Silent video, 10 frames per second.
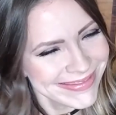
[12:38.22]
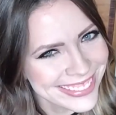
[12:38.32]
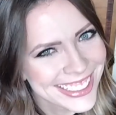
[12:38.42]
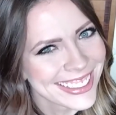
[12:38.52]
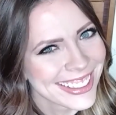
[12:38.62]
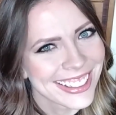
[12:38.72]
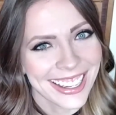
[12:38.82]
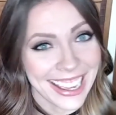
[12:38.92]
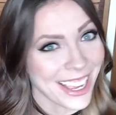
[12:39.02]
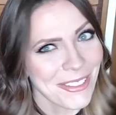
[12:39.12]

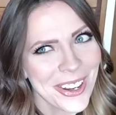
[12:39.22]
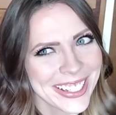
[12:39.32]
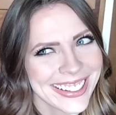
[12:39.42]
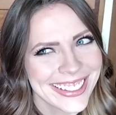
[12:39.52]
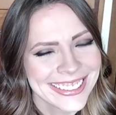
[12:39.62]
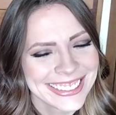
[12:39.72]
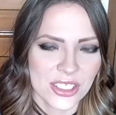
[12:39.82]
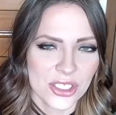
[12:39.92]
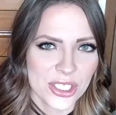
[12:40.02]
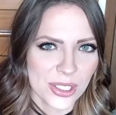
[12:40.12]
I want it.
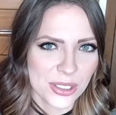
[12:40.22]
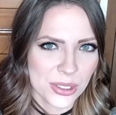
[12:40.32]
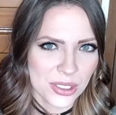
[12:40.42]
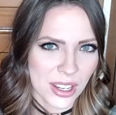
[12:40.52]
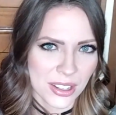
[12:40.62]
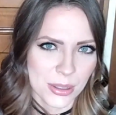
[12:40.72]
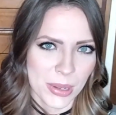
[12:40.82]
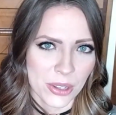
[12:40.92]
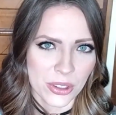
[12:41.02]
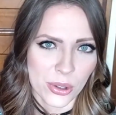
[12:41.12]
She's also talked
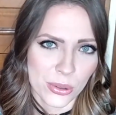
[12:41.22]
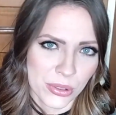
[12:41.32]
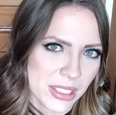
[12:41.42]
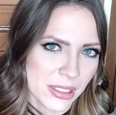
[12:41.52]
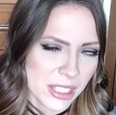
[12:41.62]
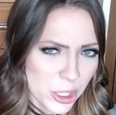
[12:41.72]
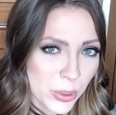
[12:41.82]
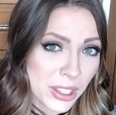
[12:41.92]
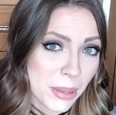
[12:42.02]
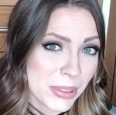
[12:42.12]
about the Ofra
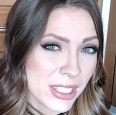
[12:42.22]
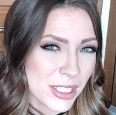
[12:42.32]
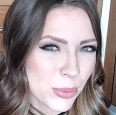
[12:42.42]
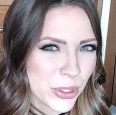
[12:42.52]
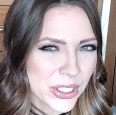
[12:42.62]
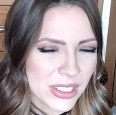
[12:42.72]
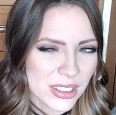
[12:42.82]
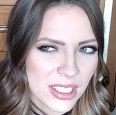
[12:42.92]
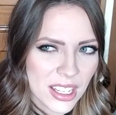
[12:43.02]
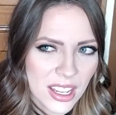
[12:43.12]
liquid lipsticks more
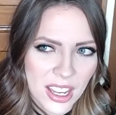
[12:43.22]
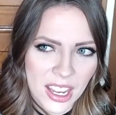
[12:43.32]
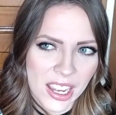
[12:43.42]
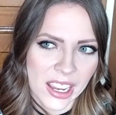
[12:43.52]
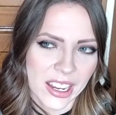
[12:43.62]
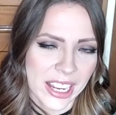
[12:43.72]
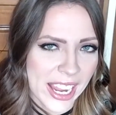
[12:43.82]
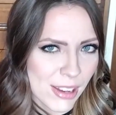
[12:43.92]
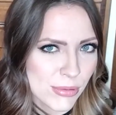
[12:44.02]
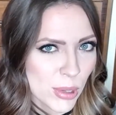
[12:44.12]
recently, and I
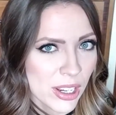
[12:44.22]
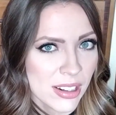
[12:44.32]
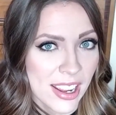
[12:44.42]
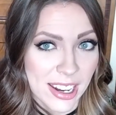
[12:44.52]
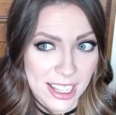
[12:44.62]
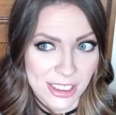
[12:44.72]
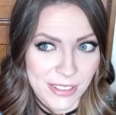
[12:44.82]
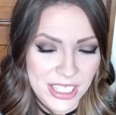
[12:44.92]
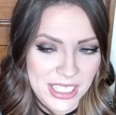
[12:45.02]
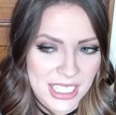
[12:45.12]
have one and I
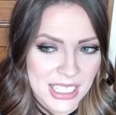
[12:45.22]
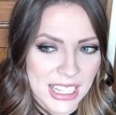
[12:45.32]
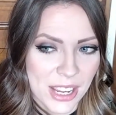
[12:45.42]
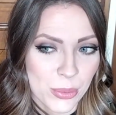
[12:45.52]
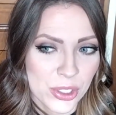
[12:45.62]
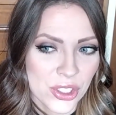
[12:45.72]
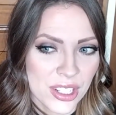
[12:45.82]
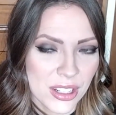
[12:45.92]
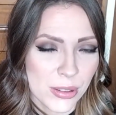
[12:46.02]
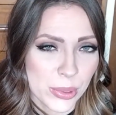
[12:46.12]
love it. And when
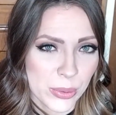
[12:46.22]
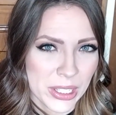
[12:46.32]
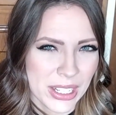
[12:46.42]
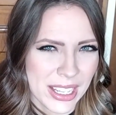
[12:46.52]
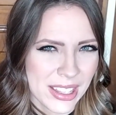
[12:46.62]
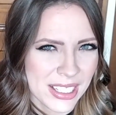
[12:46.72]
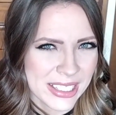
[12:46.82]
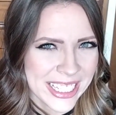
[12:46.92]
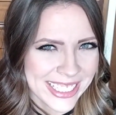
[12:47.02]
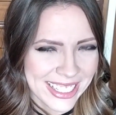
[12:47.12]
she was wearing, I think,
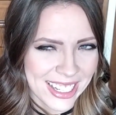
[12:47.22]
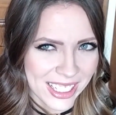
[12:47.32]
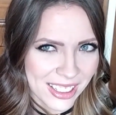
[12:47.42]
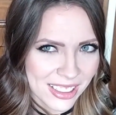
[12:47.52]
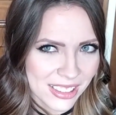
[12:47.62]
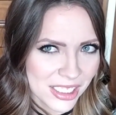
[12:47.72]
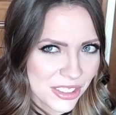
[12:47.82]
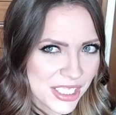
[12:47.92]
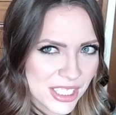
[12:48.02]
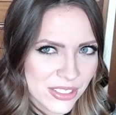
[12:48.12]
Santa Ana in a
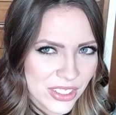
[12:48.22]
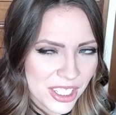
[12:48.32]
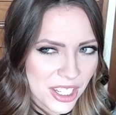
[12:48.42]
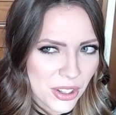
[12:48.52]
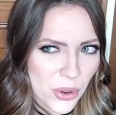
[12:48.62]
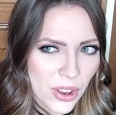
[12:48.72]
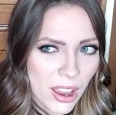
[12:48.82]
recent video,